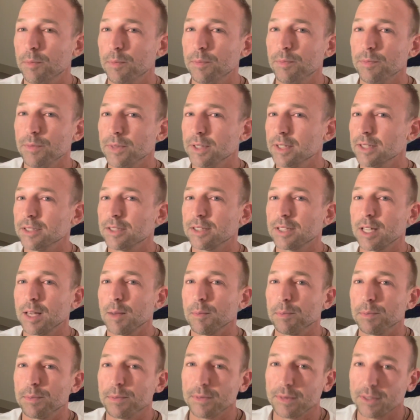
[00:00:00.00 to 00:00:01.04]

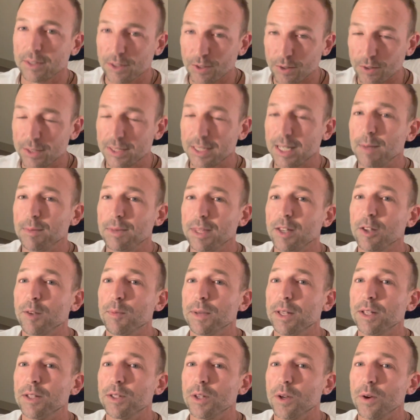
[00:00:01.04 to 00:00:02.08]
the same thing you've
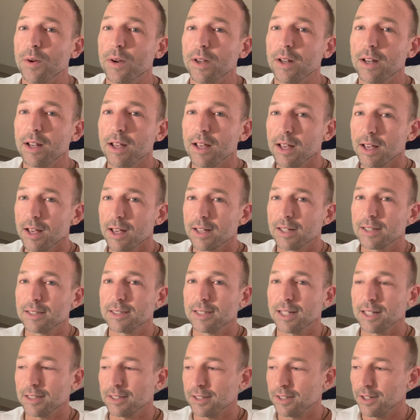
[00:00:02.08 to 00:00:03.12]
been doing,
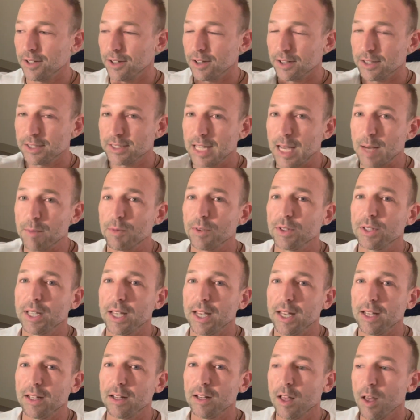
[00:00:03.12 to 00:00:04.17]
stick to your same
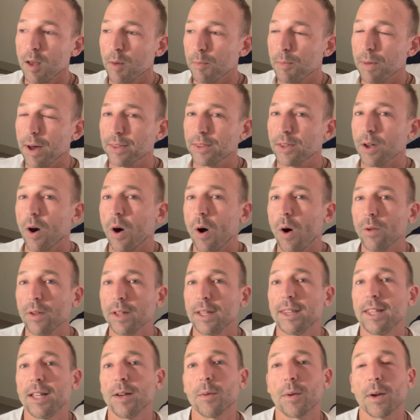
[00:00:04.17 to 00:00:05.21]
routine, but the only
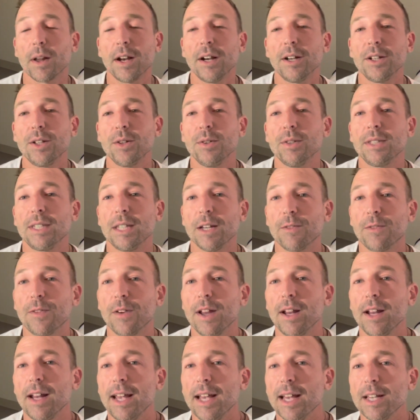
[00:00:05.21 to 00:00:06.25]
thing we're gonna do
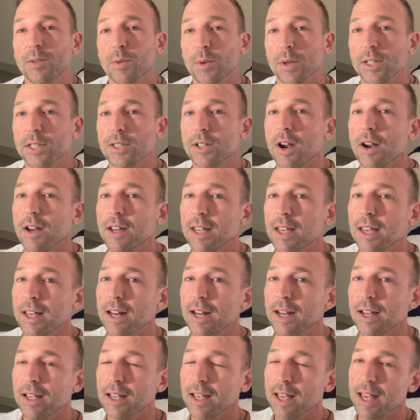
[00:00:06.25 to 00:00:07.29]
different is we're gonna start
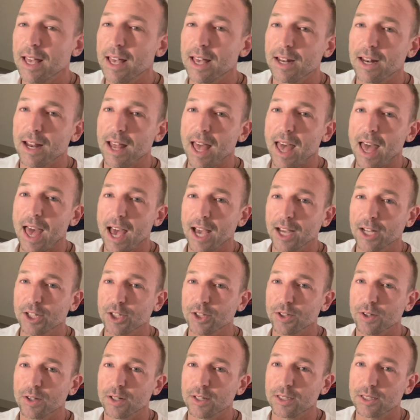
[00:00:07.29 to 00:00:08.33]
getting in
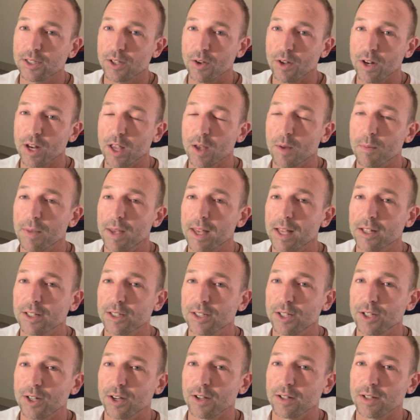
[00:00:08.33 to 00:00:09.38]
extra sodium
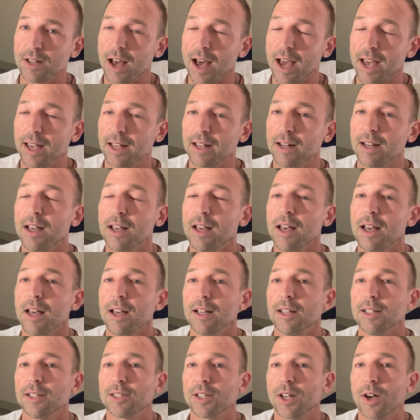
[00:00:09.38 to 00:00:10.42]
into your diet.
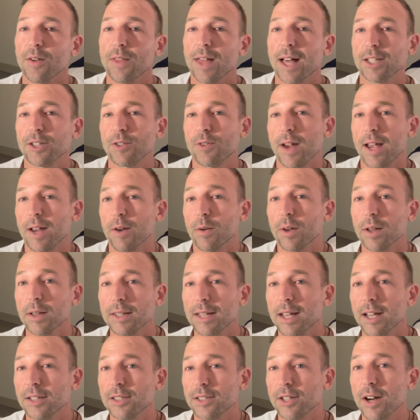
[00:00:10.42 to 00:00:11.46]
So that's right, we're
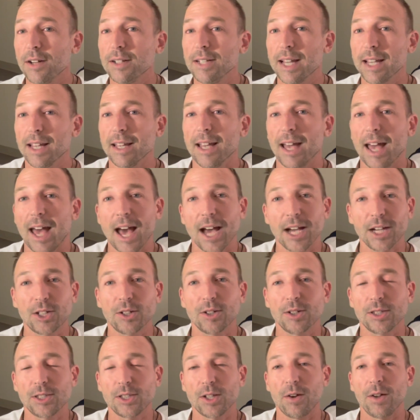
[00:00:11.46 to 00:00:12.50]
gonna start taking extra
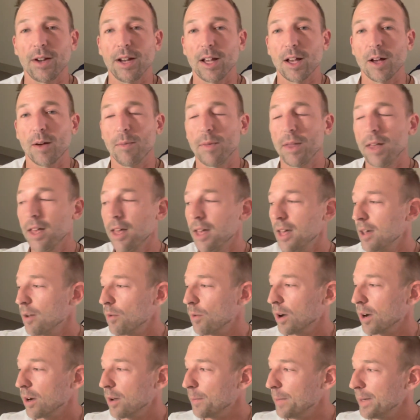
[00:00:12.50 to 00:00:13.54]
sodium.
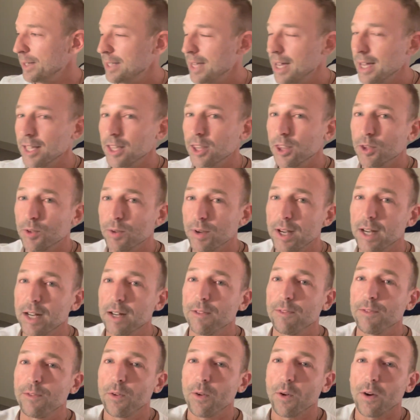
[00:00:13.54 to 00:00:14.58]
We're gonna be taking 3 to
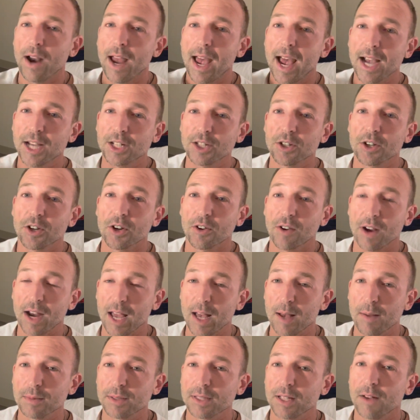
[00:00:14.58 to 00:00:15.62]
4 extra
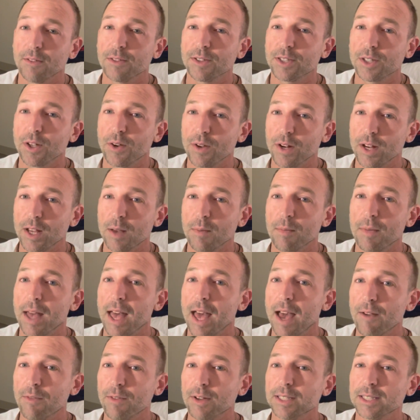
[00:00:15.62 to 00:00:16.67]
grams of sodium
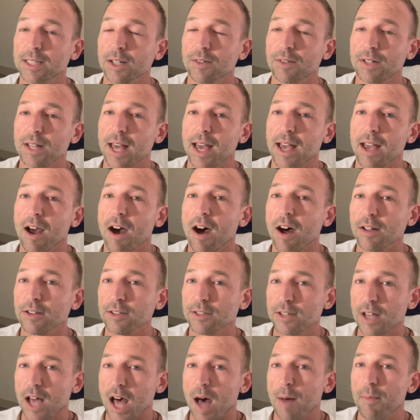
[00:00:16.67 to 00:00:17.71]
every single day on
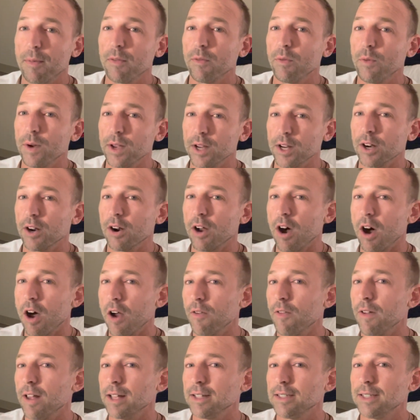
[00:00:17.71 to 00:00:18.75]
top of what you're
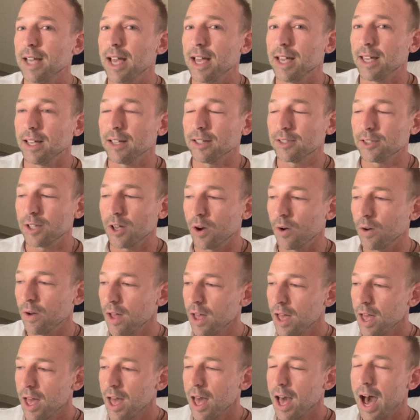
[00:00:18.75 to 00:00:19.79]
already taking. So
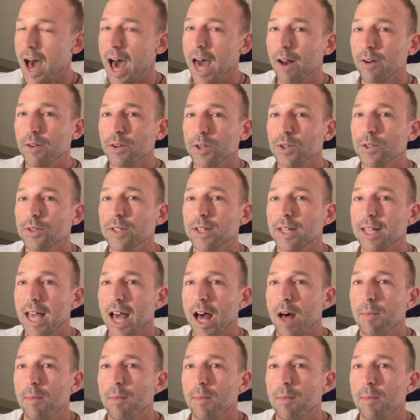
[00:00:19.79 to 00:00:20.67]
I don't usually count my